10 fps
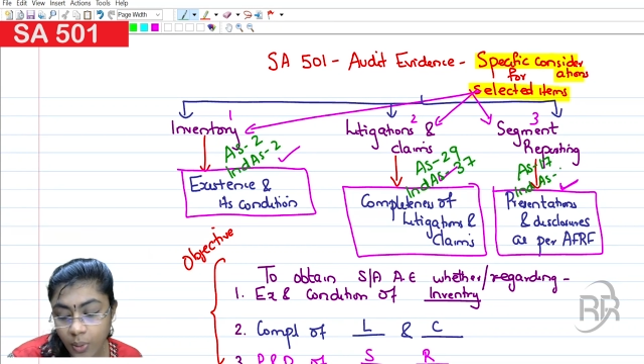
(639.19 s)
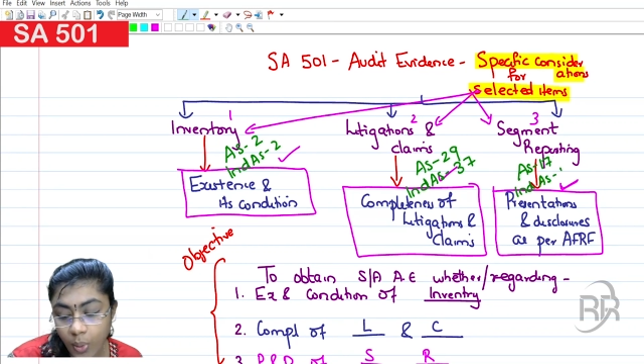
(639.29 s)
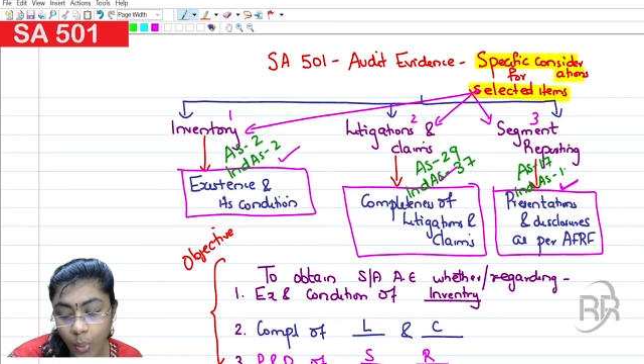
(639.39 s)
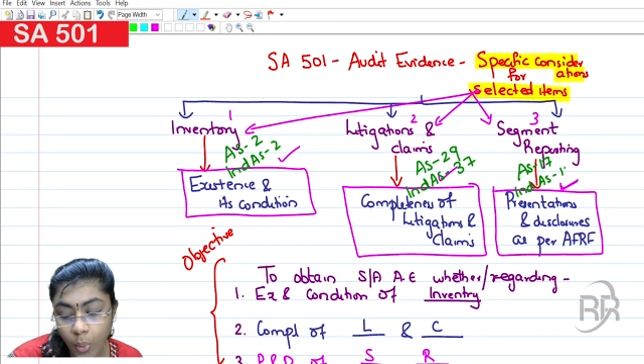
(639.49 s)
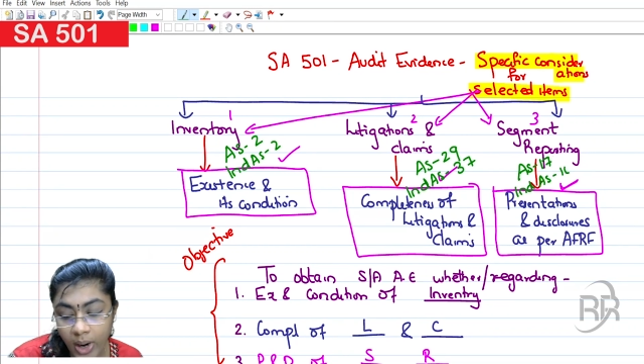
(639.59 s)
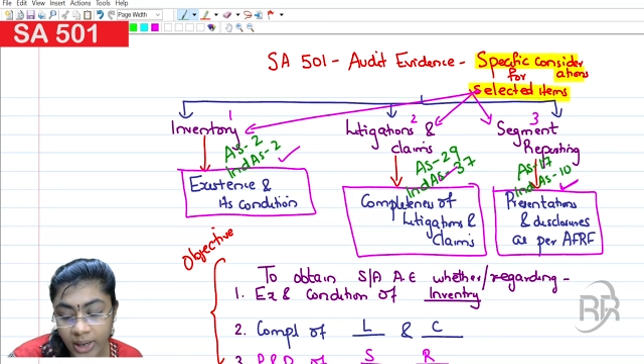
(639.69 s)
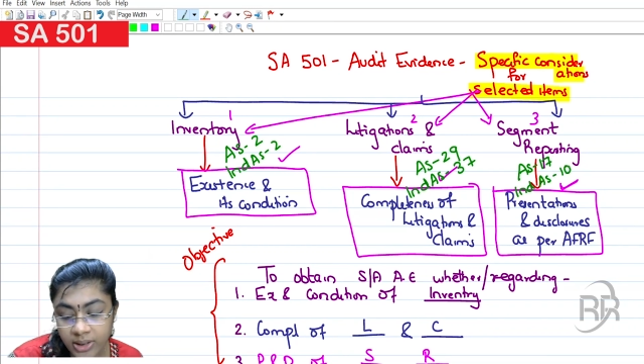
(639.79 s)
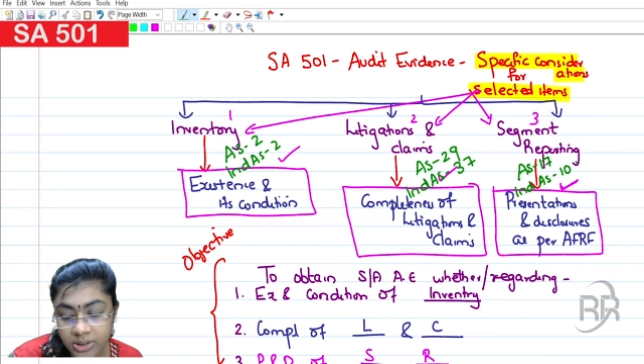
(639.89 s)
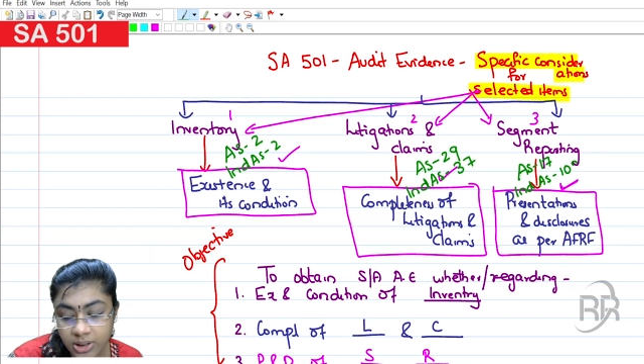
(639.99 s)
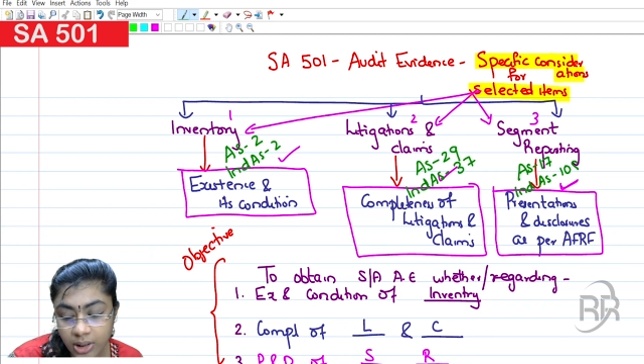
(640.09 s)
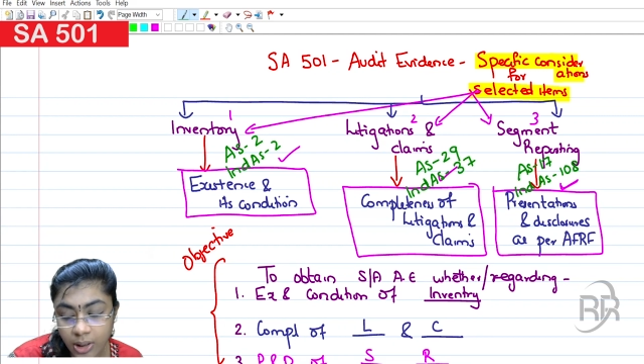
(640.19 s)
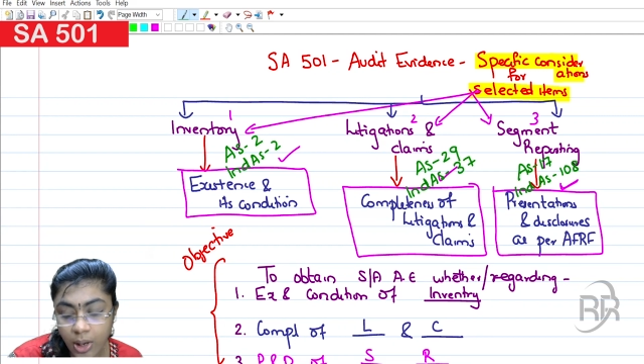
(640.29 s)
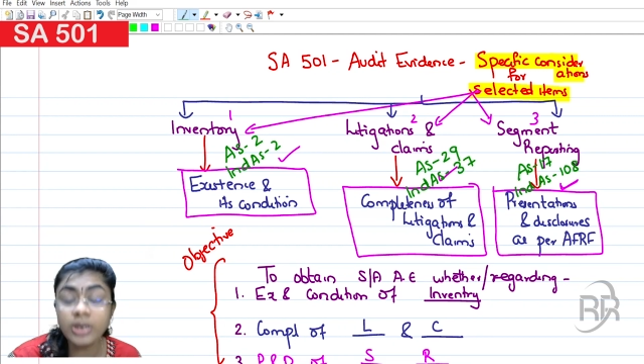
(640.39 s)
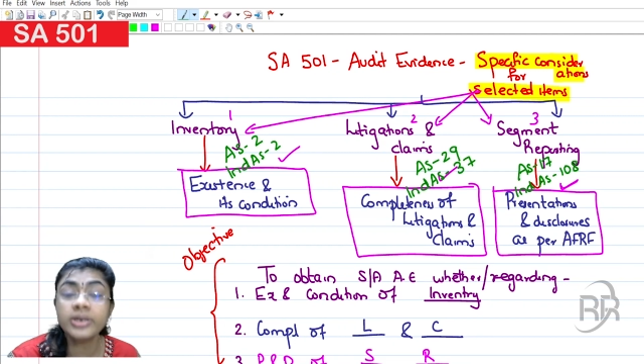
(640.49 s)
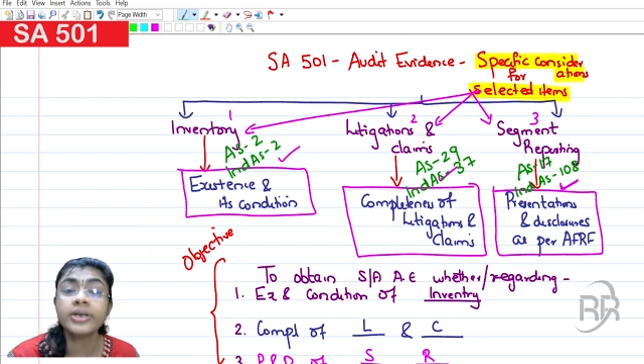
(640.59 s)

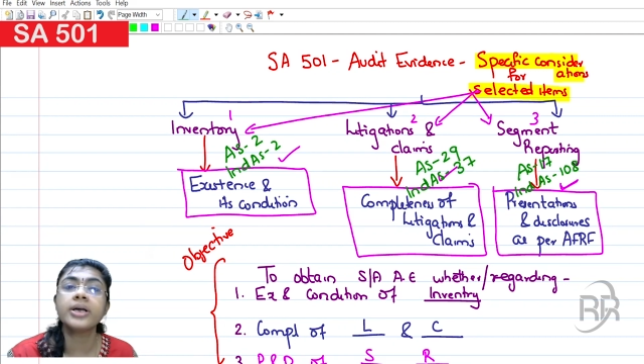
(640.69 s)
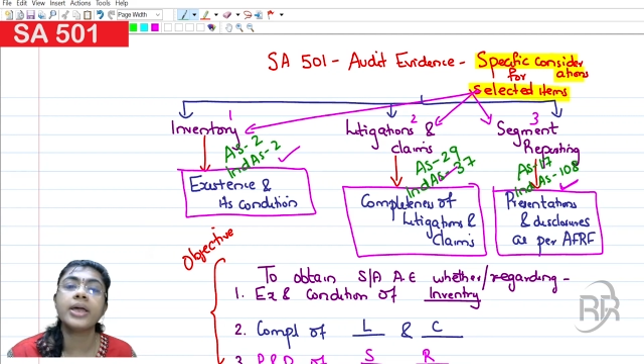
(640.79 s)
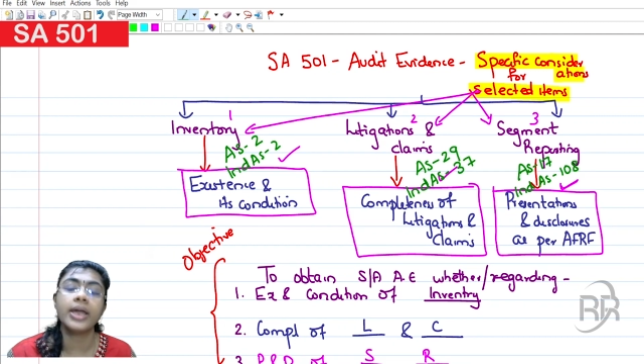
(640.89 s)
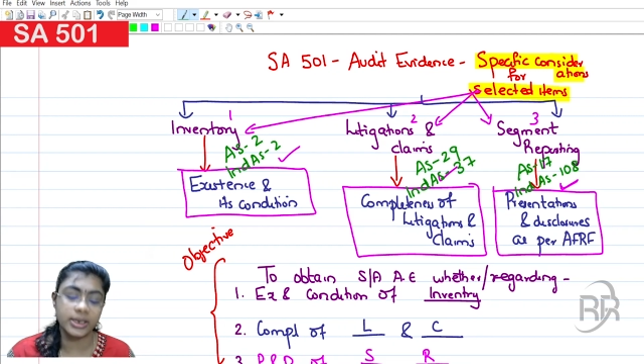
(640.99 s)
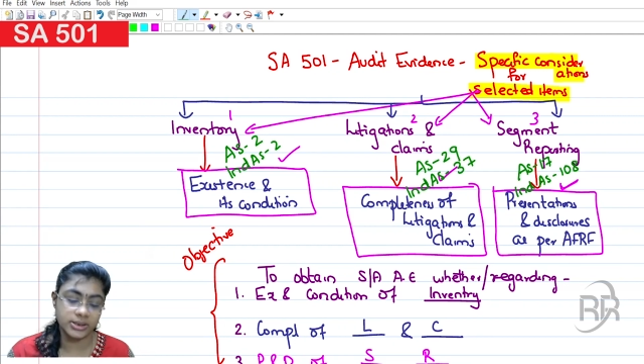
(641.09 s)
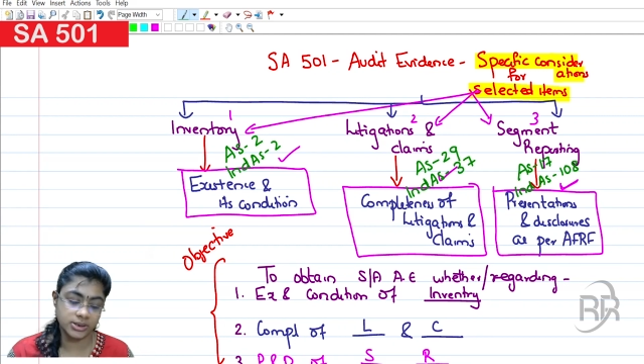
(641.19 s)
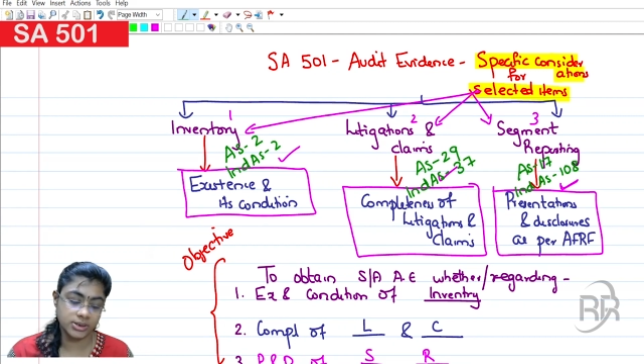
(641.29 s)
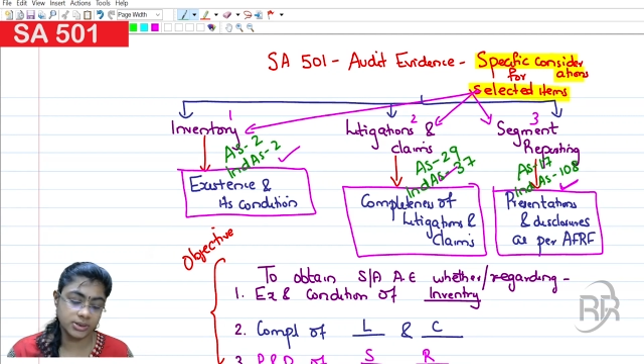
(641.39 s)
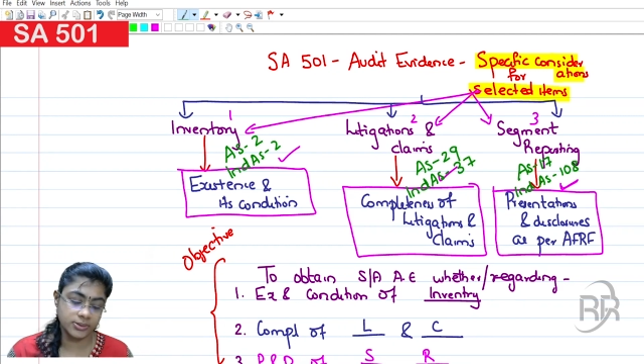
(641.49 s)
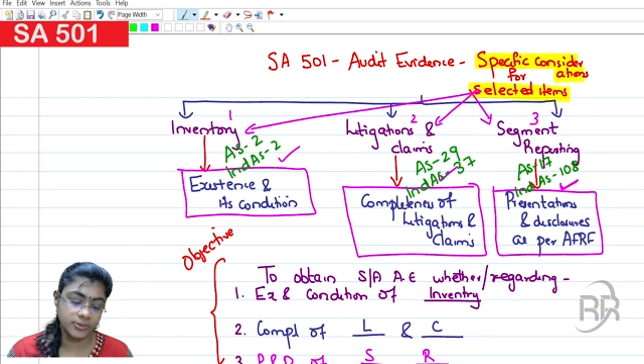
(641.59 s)
108.